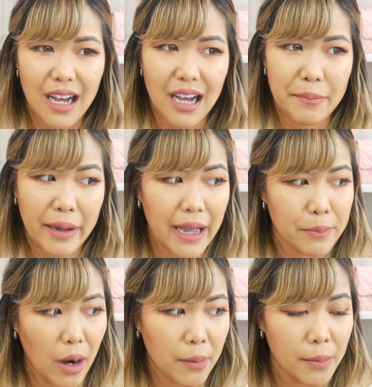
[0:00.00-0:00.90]
I'm
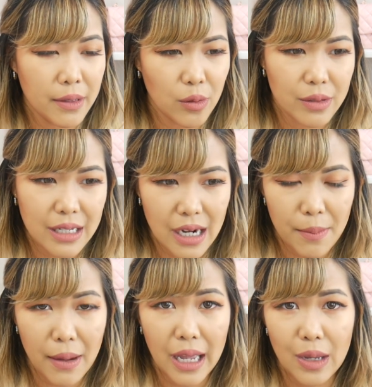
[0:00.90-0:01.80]
probably only gonna
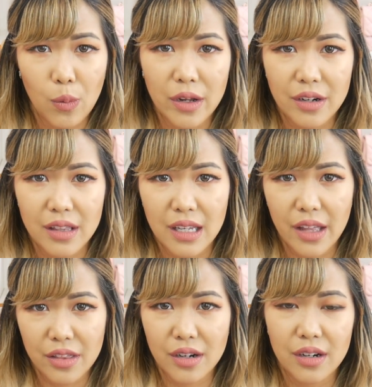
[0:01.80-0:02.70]
buy one or the
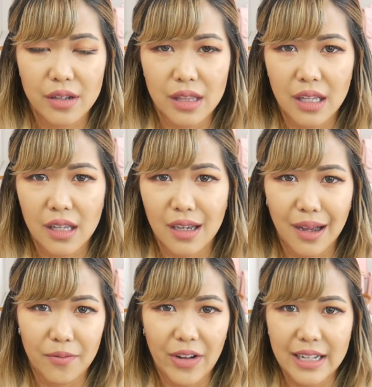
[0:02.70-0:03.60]
other, the
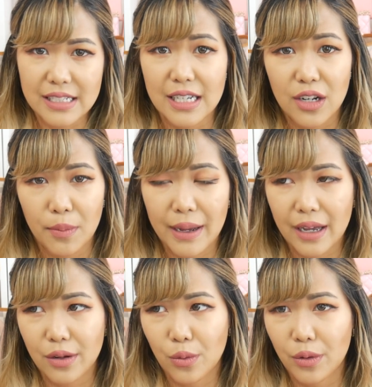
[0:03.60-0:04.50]
Valentino
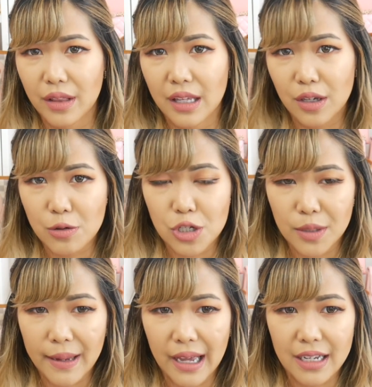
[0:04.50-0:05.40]
bag or the
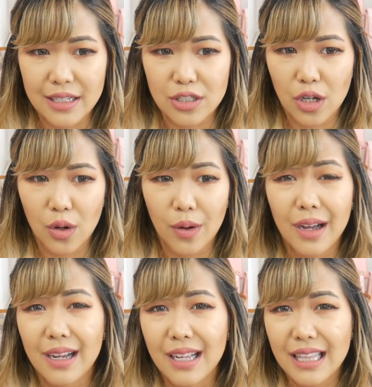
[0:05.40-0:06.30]
Gucci bag. So
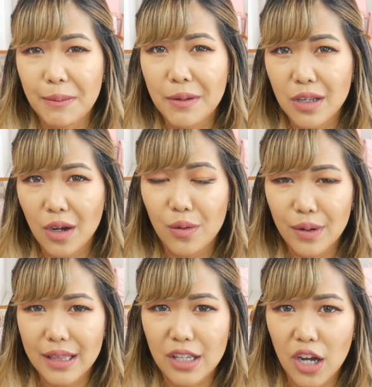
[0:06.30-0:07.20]
let me know
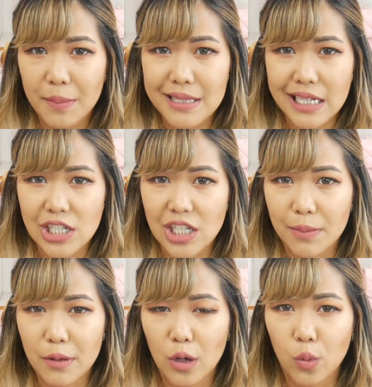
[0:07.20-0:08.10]
in the comment section
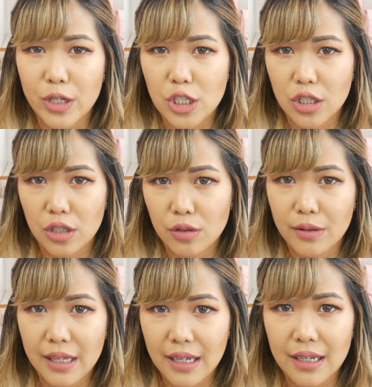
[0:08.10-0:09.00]
down below which you
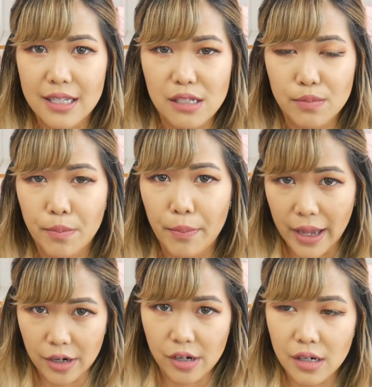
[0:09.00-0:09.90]
think is
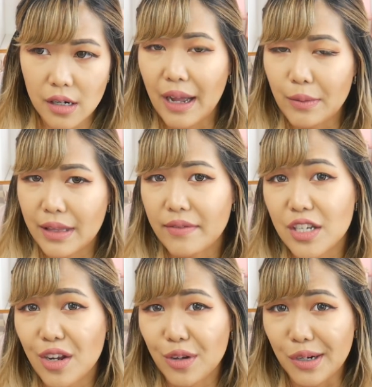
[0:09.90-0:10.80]
better. I would love
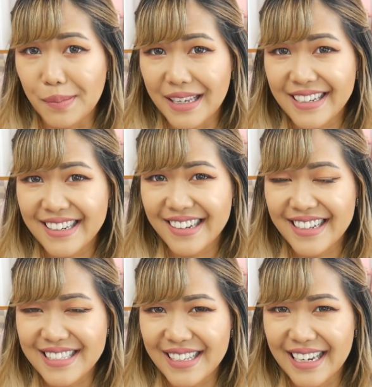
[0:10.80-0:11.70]
to know your opinion on
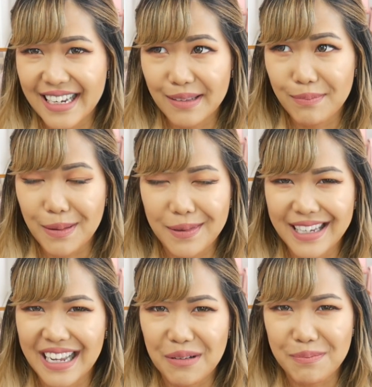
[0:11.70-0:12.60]
it so that maybe
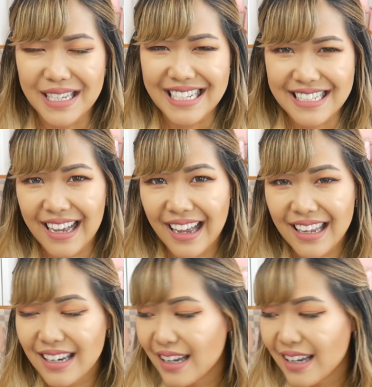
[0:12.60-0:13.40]
can help me decide.